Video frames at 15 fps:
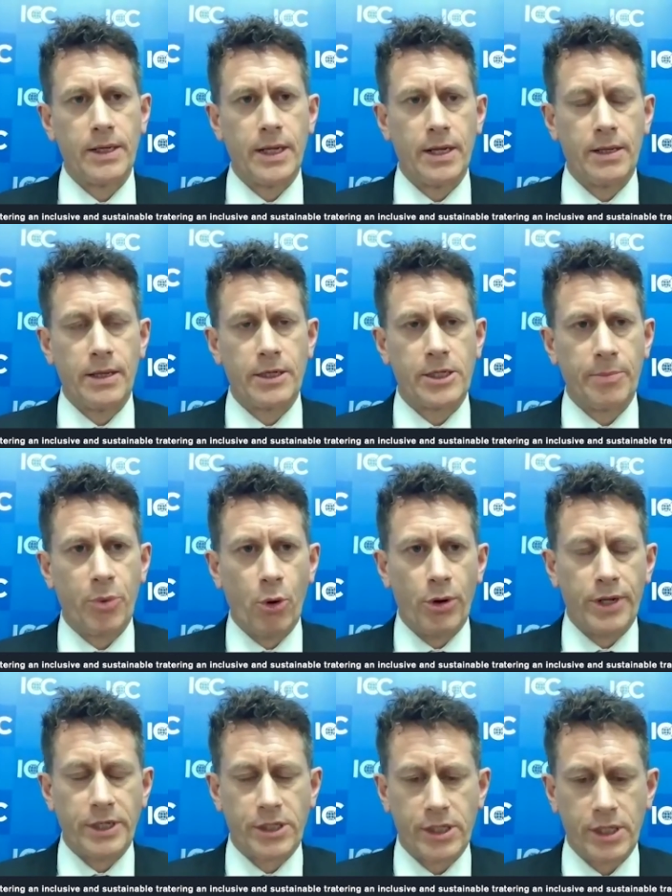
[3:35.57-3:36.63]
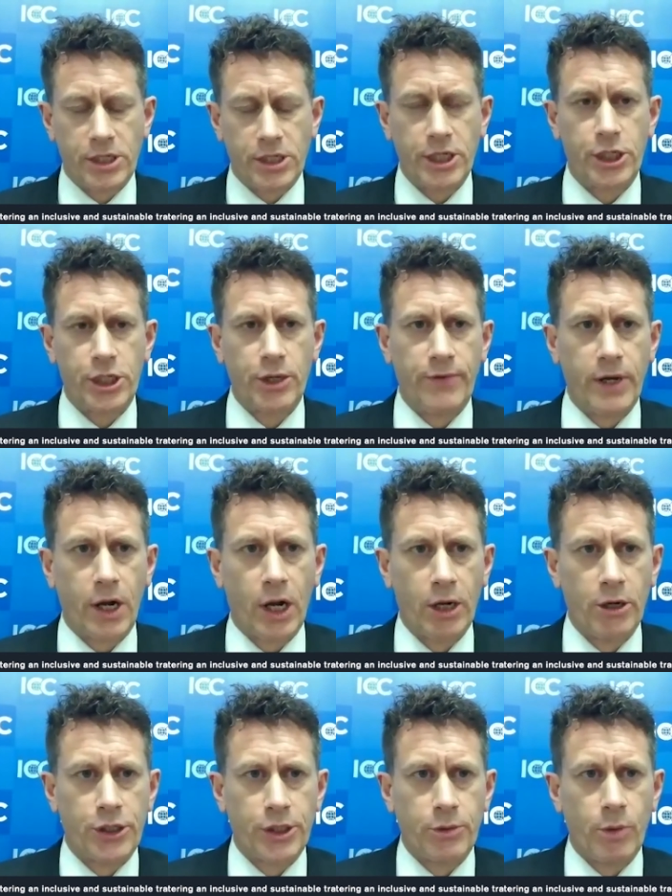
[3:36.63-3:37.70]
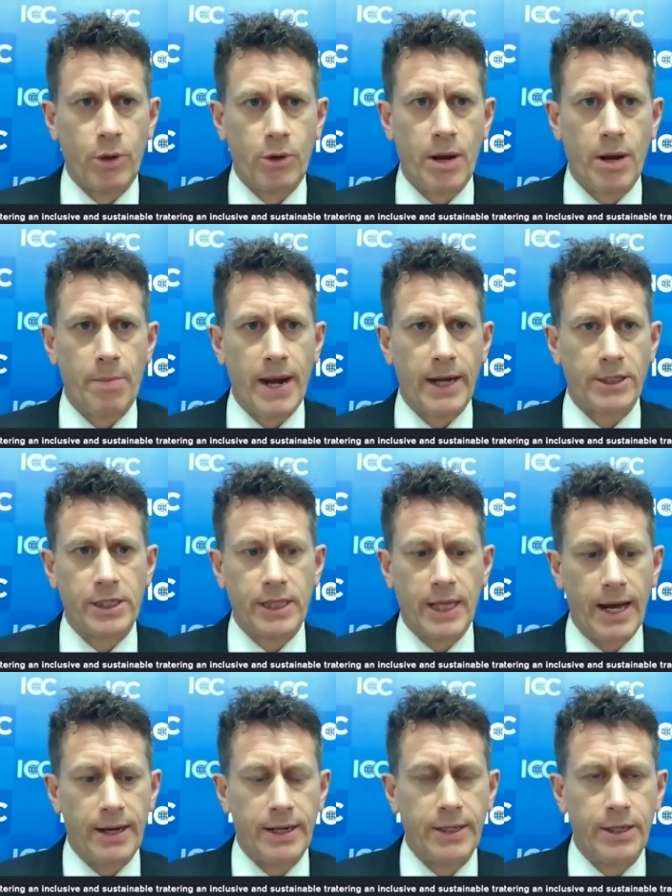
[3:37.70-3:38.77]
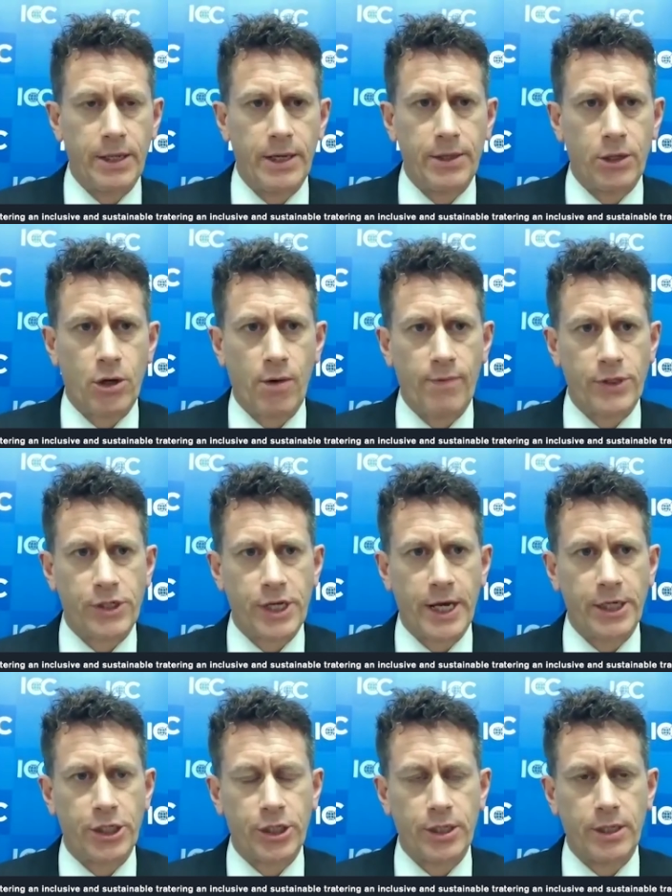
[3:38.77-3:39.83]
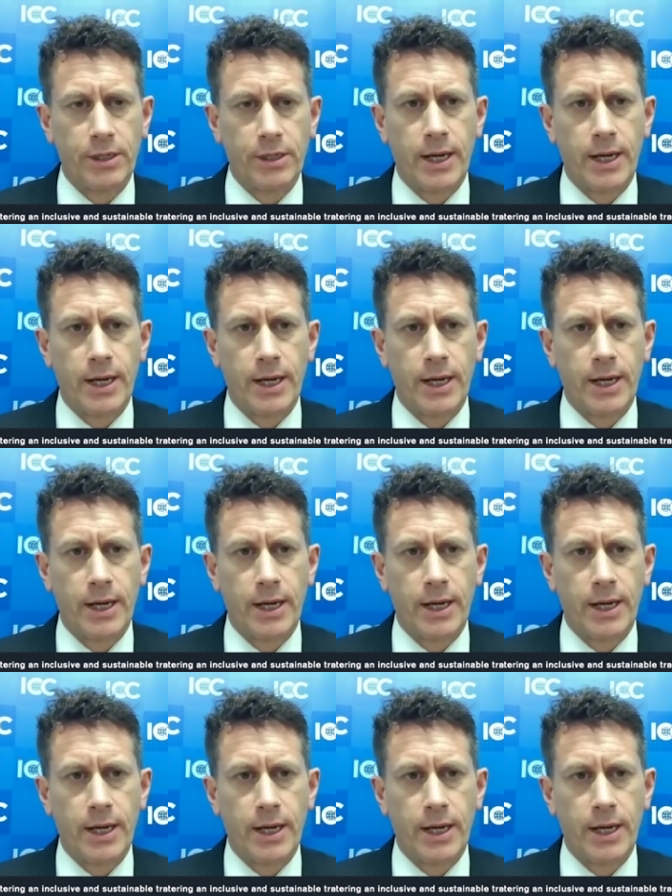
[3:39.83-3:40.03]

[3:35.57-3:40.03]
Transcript: This importance of this issue of inclusion, we'll come back to that in the conversation.